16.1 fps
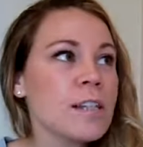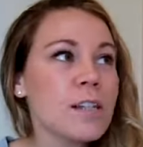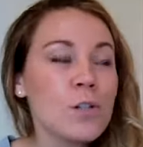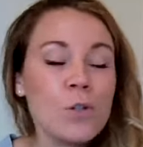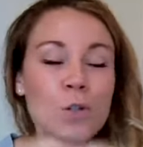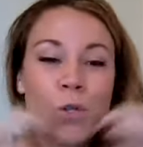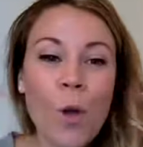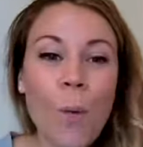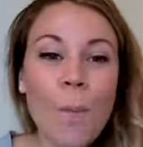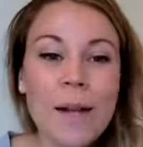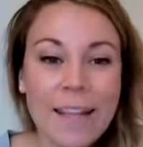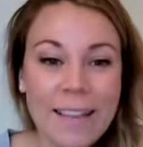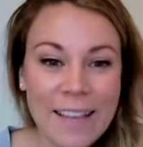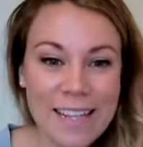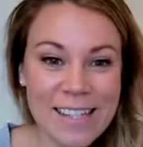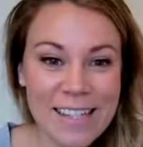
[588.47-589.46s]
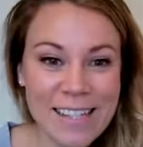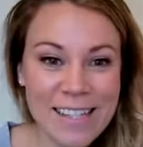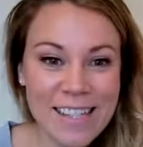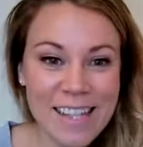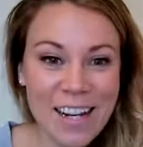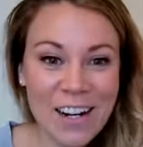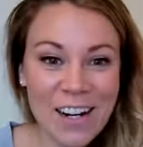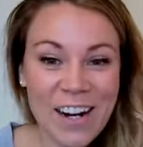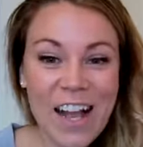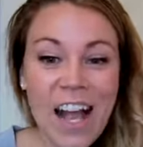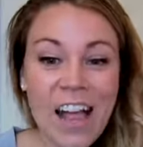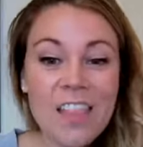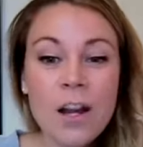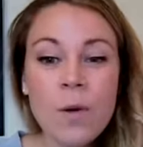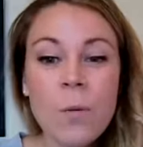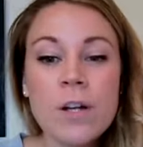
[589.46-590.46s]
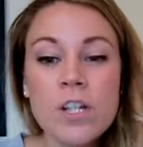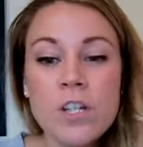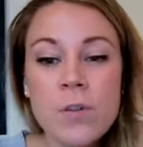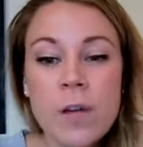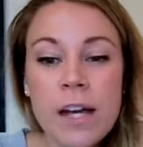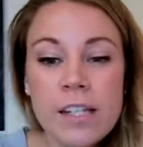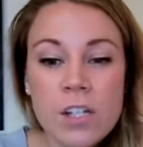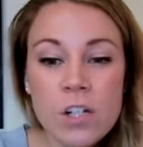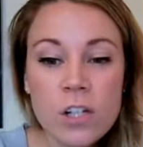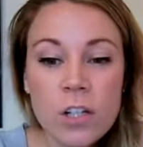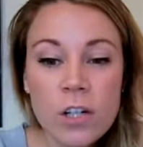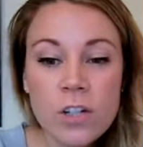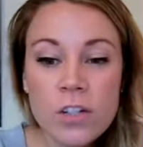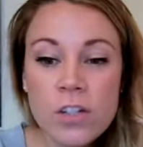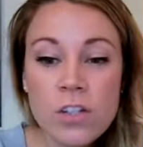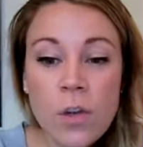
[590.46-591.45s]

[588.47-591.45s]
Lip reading: There's so many lessons here that I want you guys to learn.